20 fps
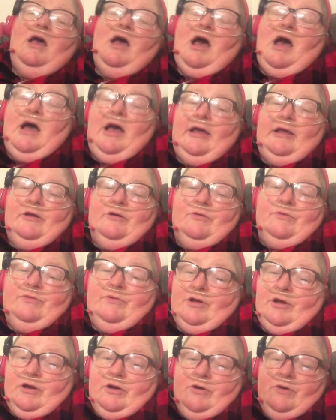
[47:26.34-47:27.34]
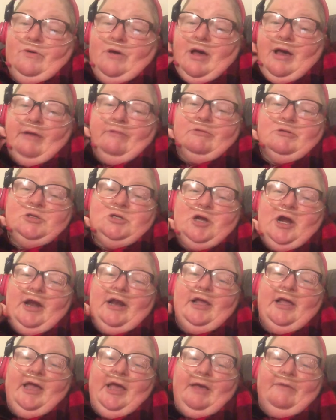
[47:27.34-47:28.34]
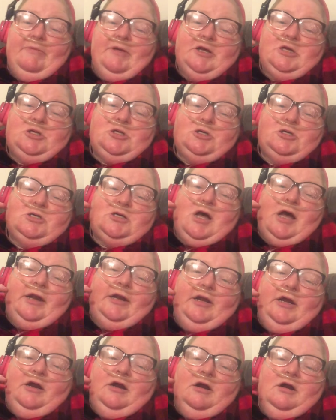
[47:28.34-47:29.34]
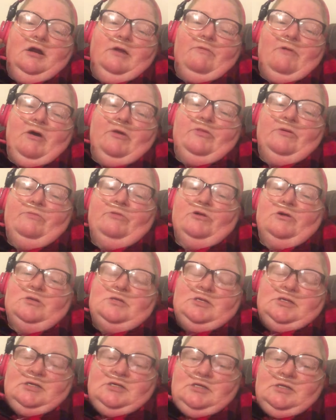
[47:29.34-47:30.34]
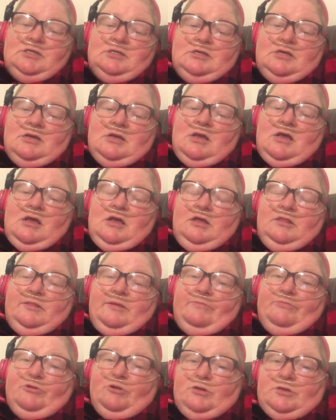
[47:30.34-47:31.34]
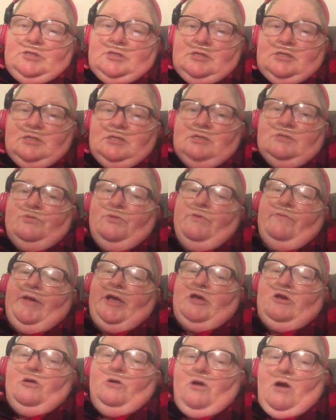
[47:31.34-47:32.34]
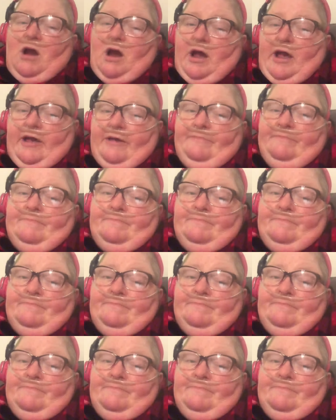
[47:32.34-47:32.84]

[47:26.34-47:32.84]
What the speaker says: I don't know. I will try to get pictures on here of all the bruises. The bruises will make you cry.